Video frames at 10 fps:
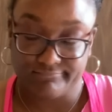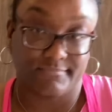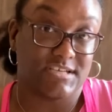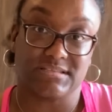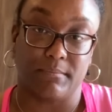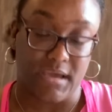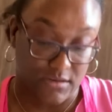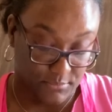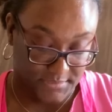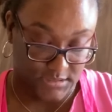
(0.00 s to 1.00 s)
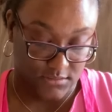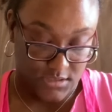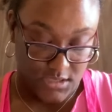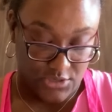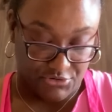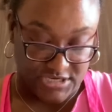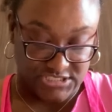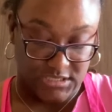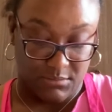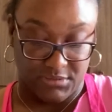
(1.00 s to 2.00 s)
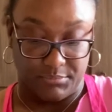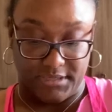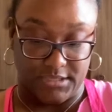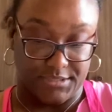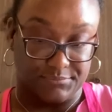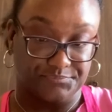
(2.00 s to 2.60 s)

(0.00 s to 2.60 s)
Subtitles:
doesn't matter, but crush it up with butter.